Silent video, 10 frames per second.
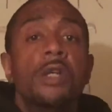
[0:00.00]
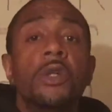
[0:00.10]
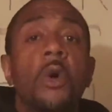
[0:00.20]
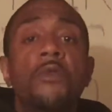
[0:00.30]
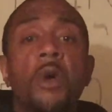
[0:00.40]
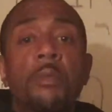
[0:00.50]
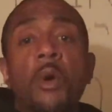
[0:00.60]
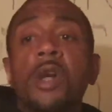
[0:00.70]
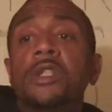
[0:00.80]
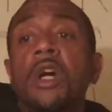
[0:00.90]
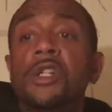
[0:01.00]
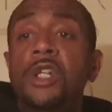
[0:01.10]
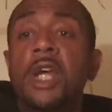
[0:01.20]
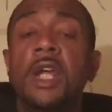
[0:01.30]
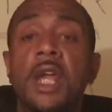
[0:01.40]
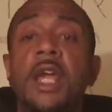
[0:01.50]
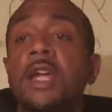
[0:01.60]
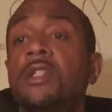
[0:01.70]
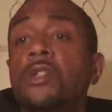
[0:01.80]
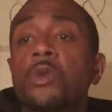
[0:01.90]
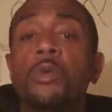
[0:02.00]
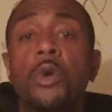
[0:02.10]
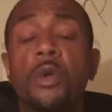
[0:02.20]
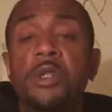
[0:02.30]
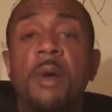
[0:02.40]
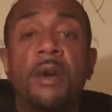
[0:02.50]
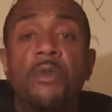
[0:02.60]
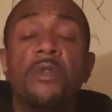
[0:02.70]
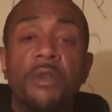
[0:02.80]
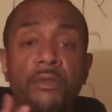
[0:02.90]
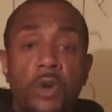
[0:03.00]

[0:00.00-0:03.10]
So if your boys start shaking hands and doing all this back forth, the